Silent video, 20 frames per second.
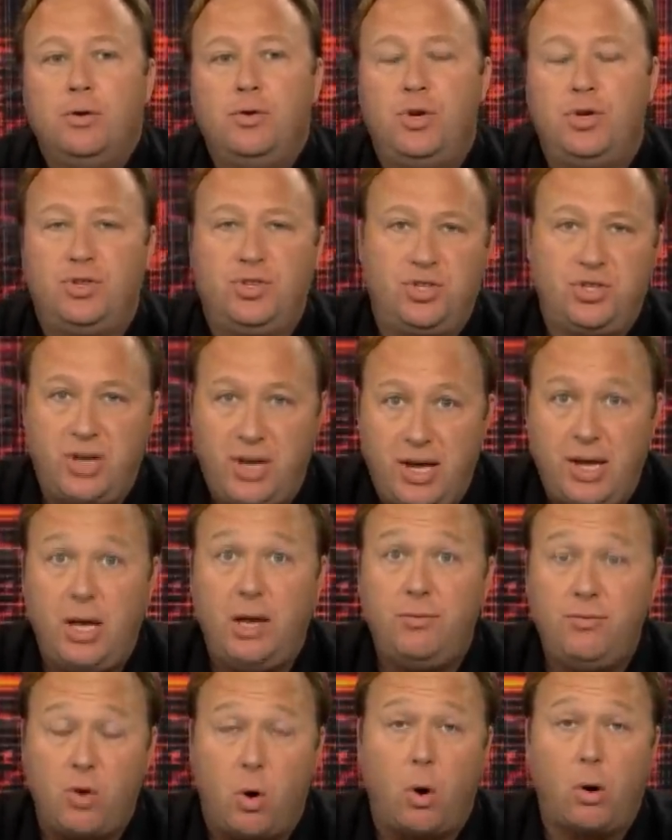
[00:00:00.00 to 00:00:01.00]

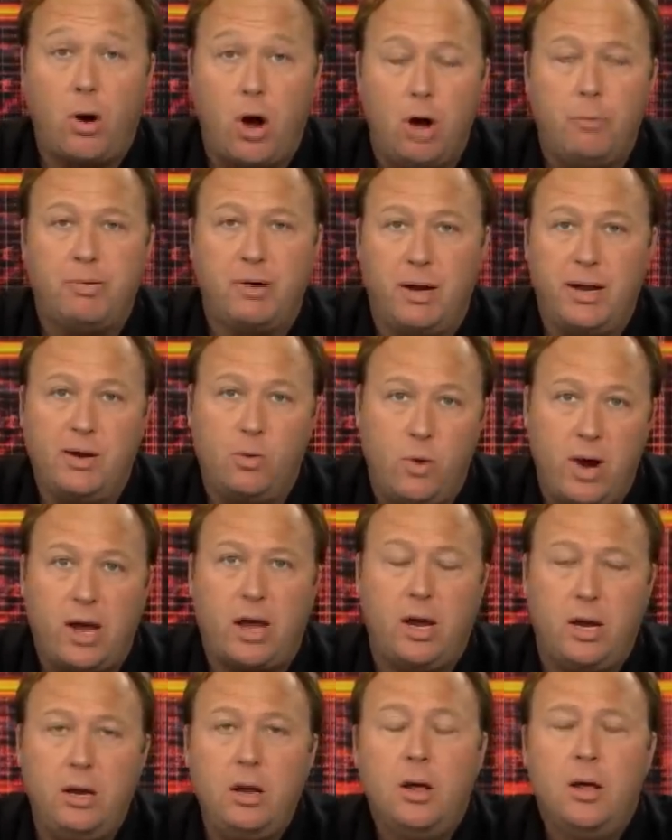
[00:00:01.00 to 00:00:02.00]
deceived or openly
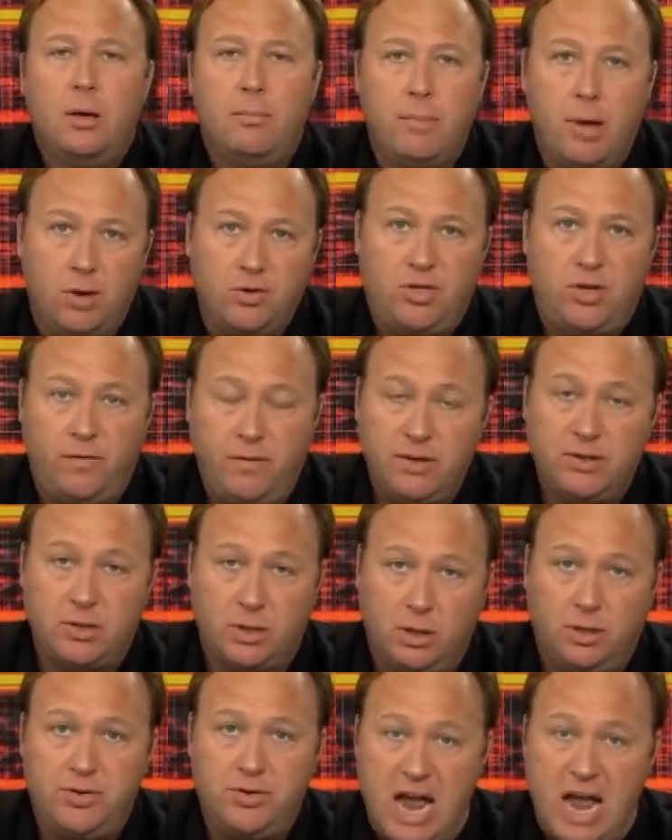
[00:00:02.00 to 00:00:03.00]
wicked most of these
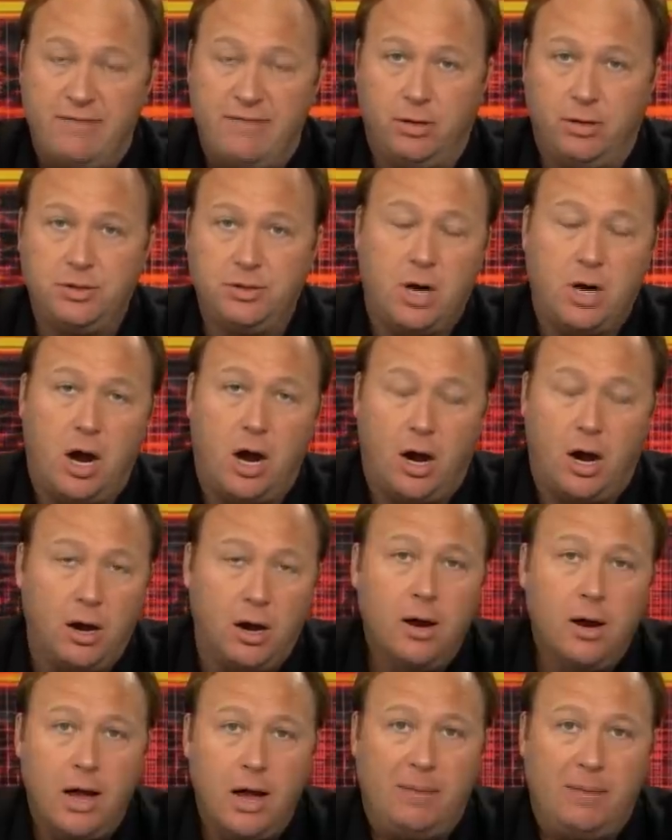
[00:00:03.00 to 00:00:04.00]
little devils
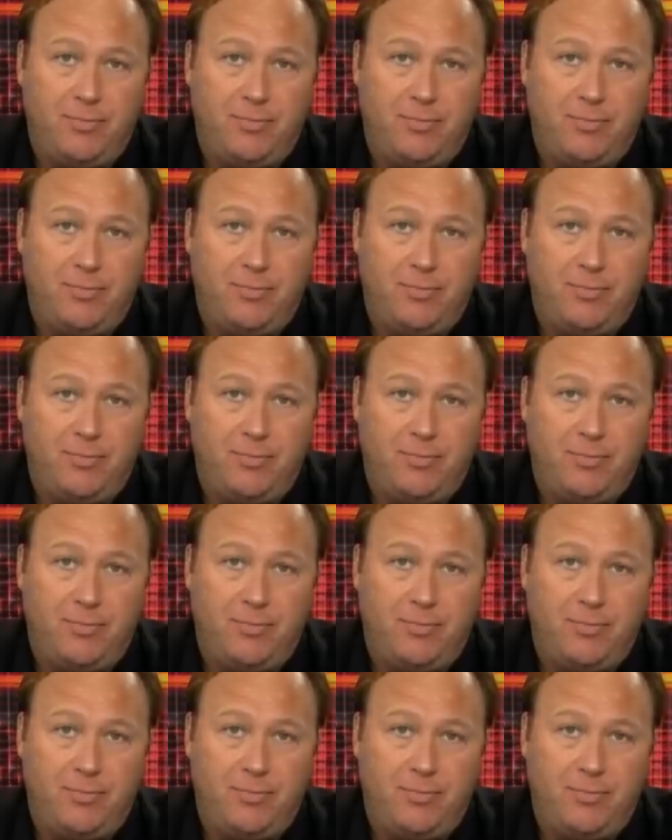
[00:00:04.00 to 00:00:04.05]
are